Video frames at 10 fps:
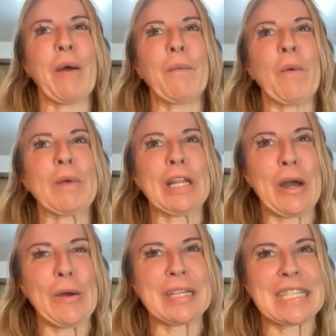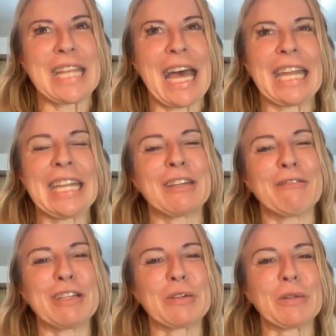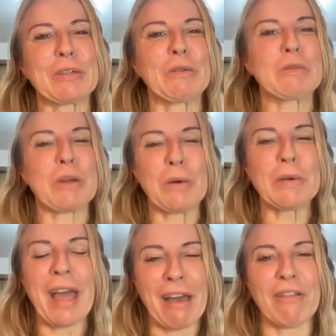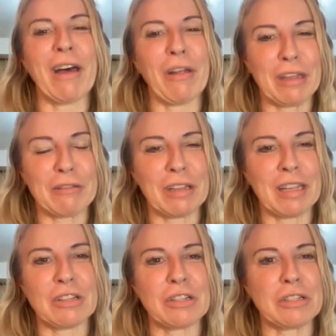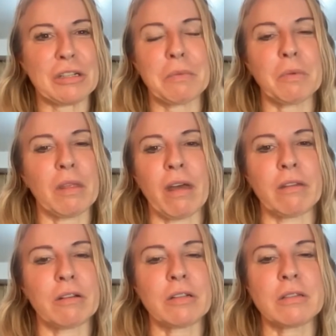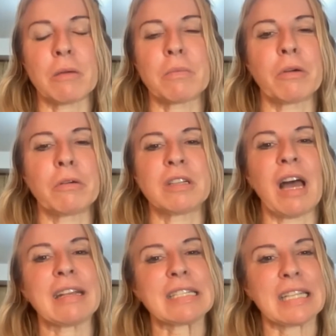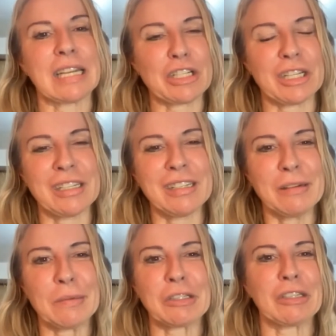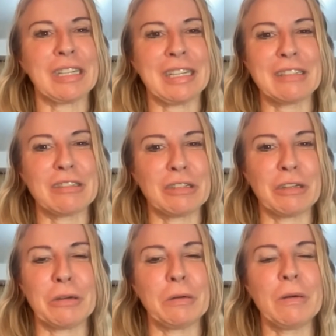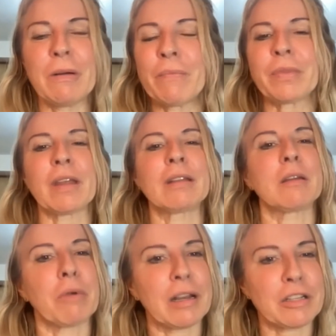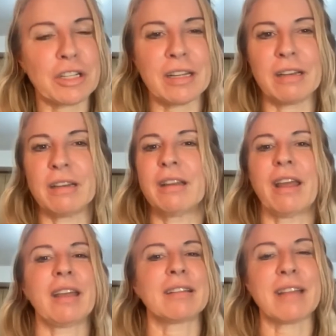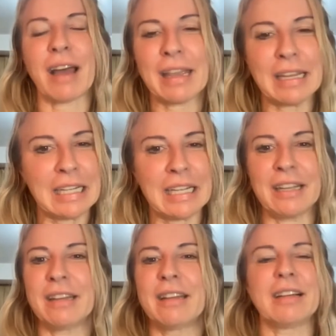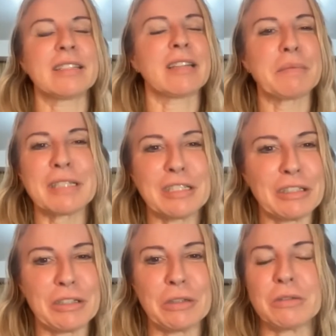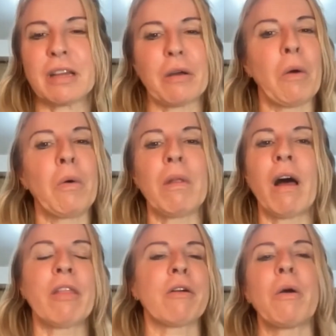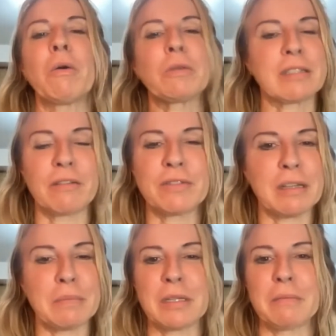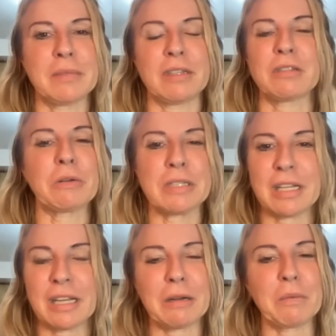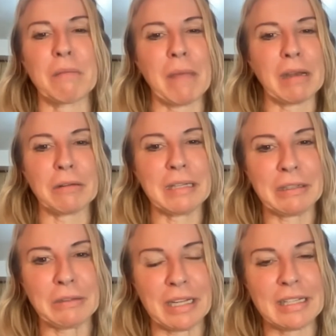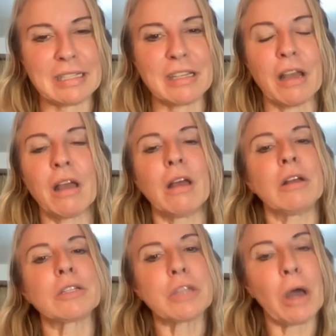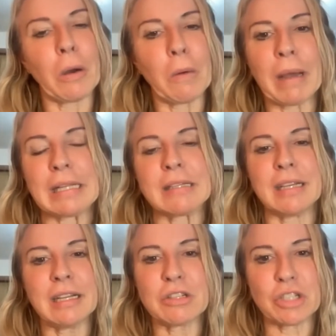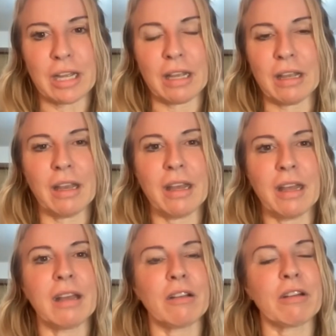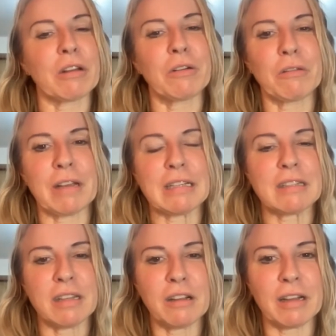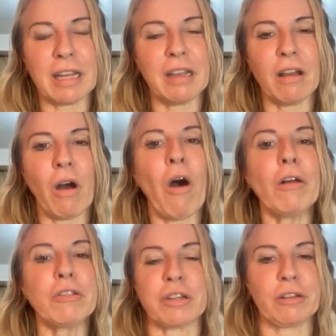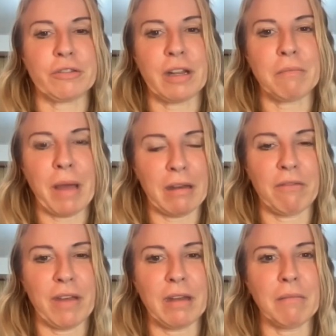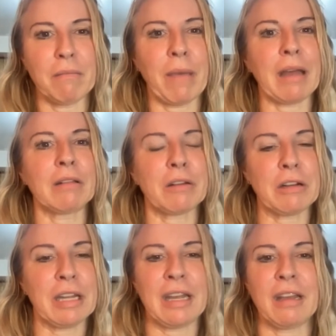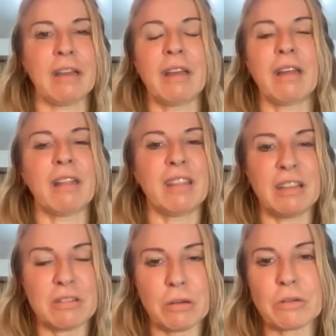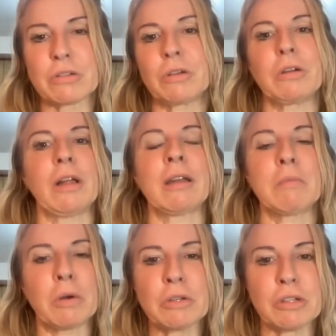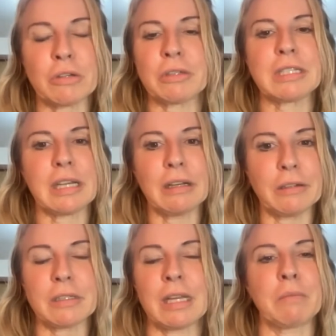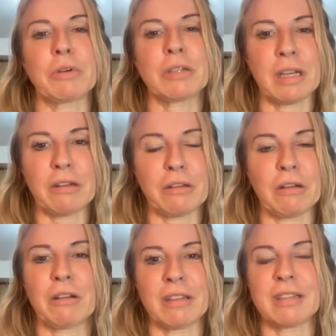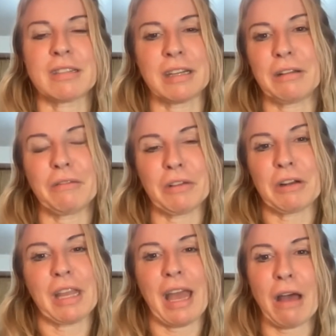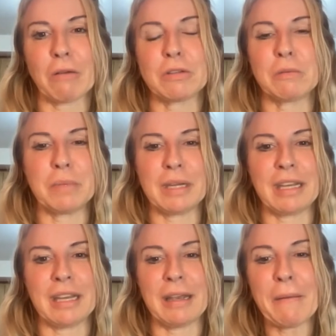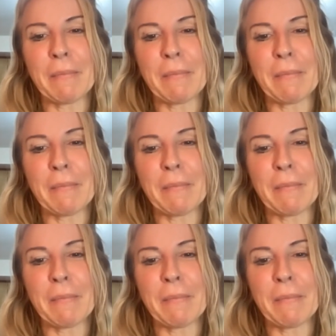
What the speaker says: What we know is that individuals who don't have healthy relationships with others are prone to isolation, which leads to depression, anxiety, substance use, and a whole other host of symptoms associated with mental illness. So by teaching critical race theory, all children benefit by learning these social and emotional skills, in particular, the skill of learning how to be